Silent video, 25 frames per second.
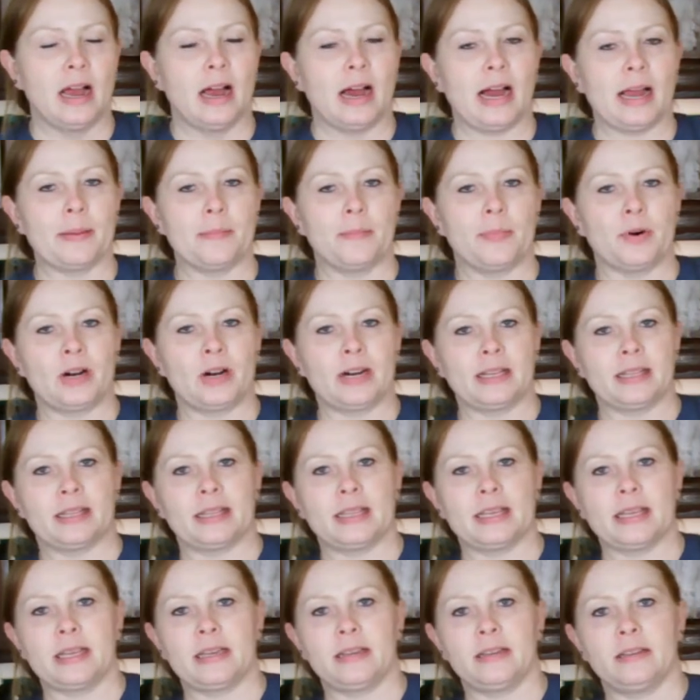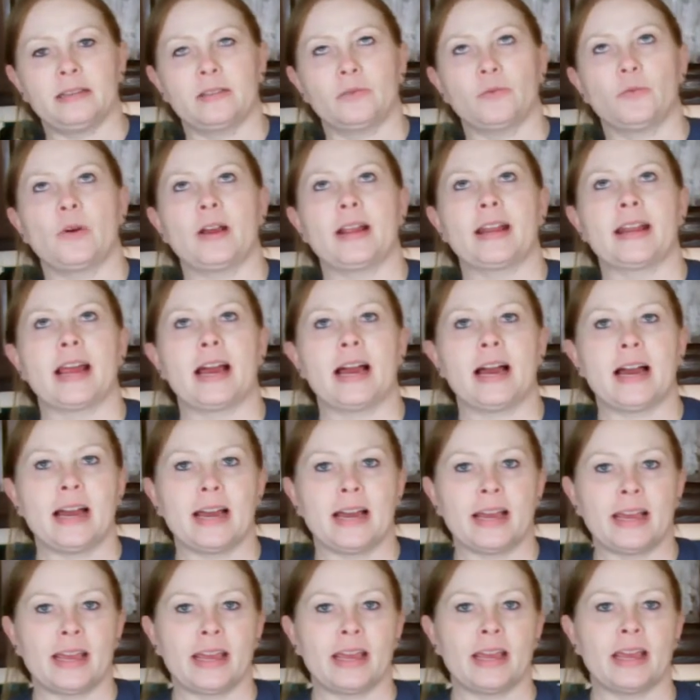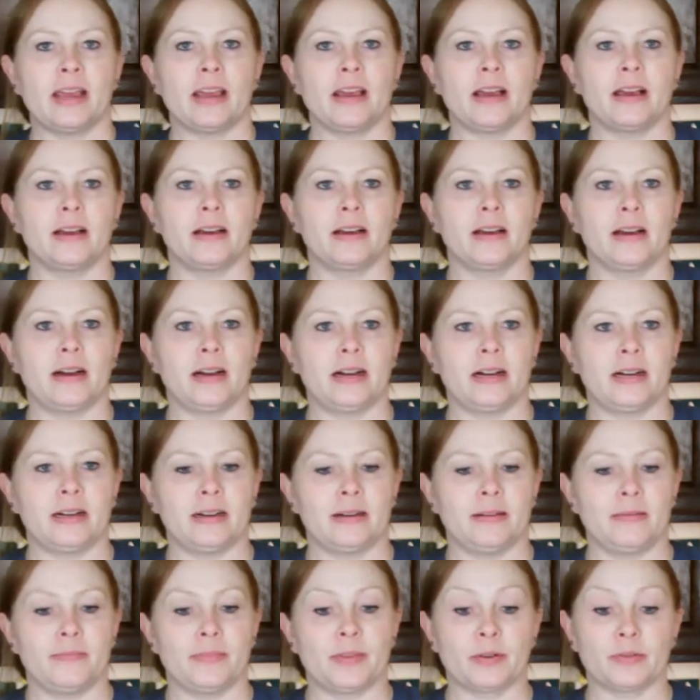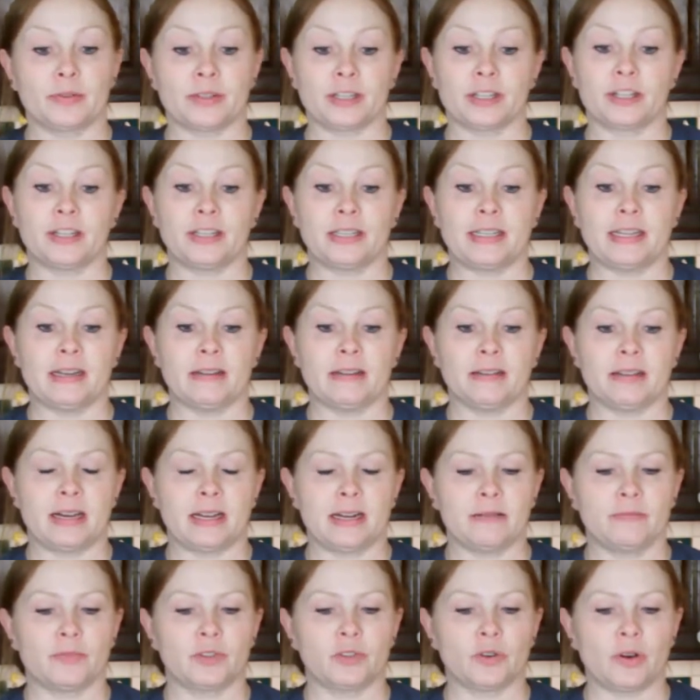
I bought these when there was a good deal on them,